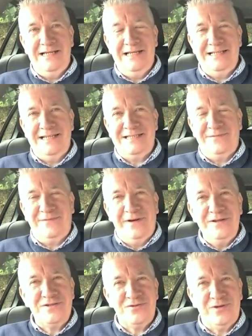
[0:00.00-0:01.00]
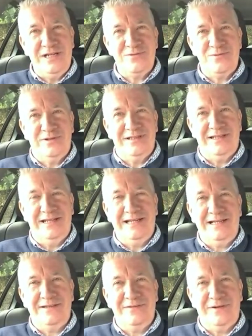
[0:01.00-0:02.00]
it's a very strange one to
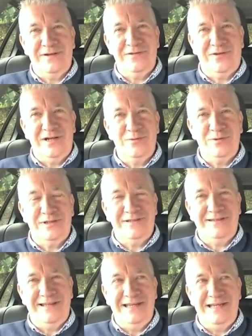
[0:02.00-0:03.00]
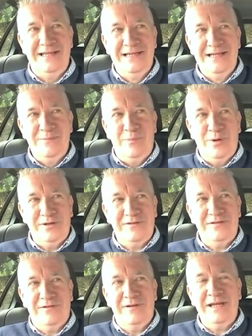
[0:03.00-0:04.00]
think, it's a very strange one to say, but it's
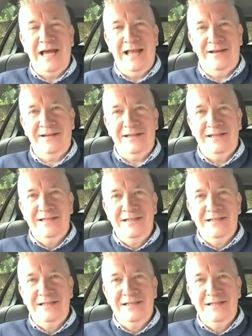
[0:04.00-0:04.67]
the reality.